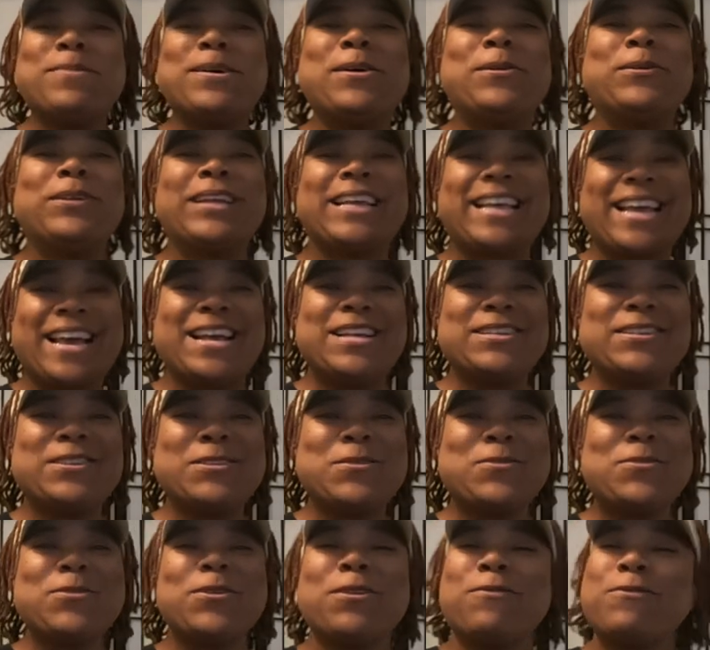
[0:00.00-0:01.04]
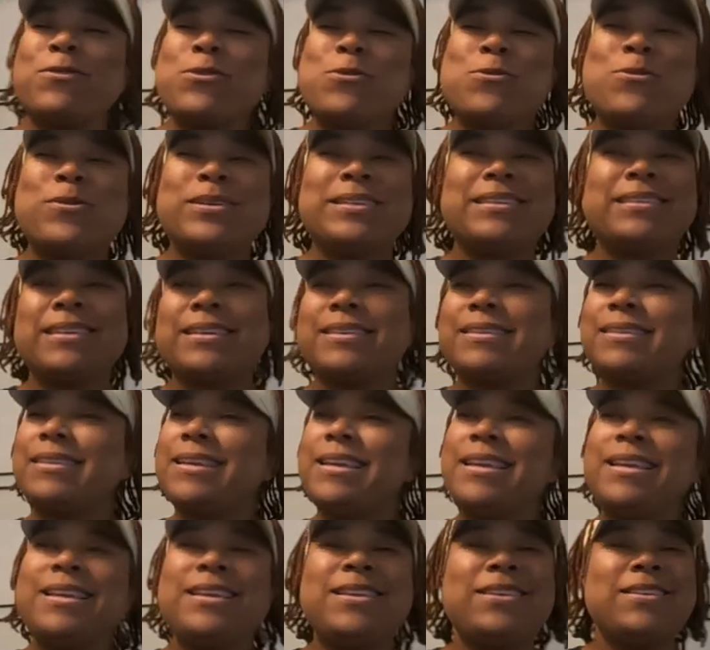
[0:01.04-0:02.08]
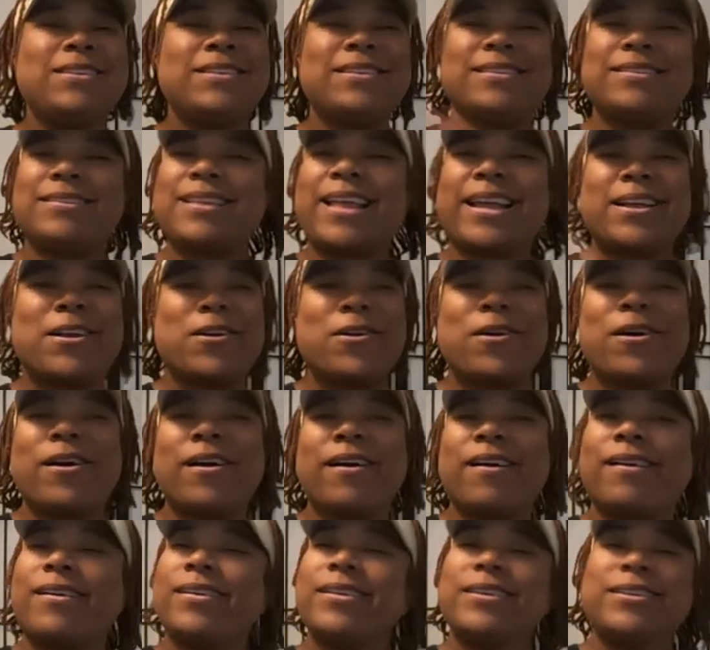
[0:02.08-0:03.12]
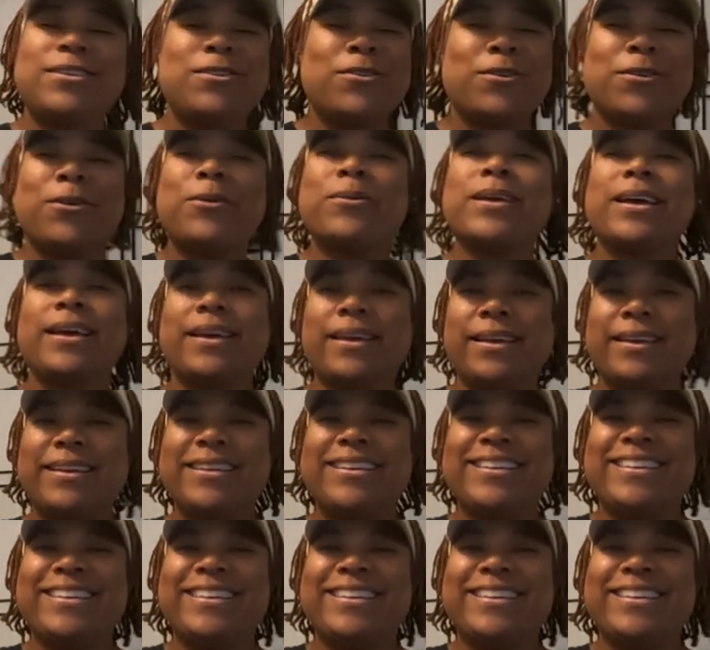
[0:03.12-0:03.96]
But on a gas scooter, if you're going 60, it's like a car. You're okay.